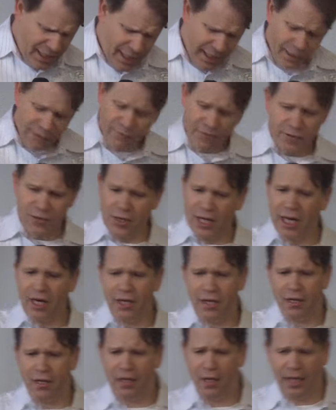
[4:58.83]
And for
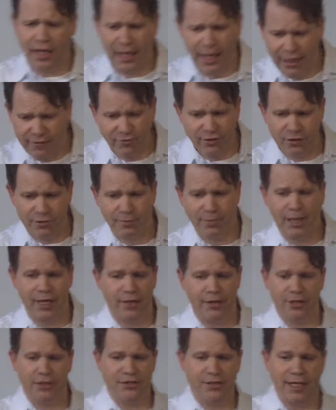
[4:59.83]
that, I have to
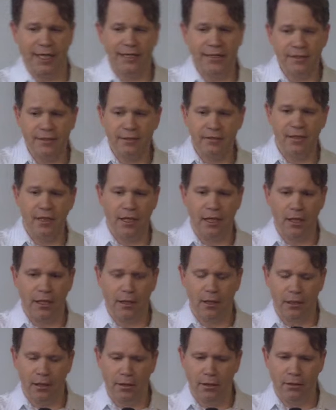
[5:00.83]
admire these guys.
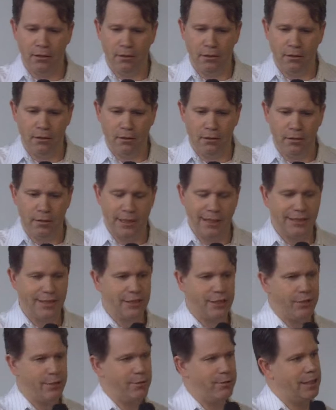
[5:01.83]

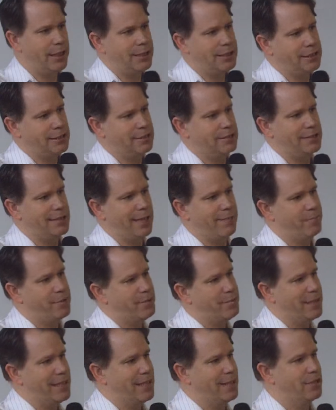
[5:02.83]
That's a courageous
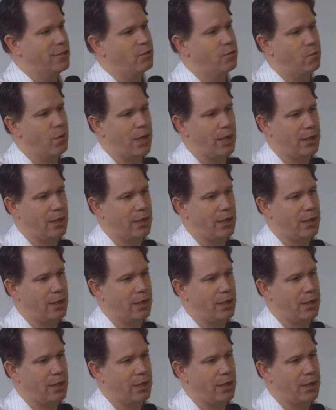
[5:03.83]
step to begin to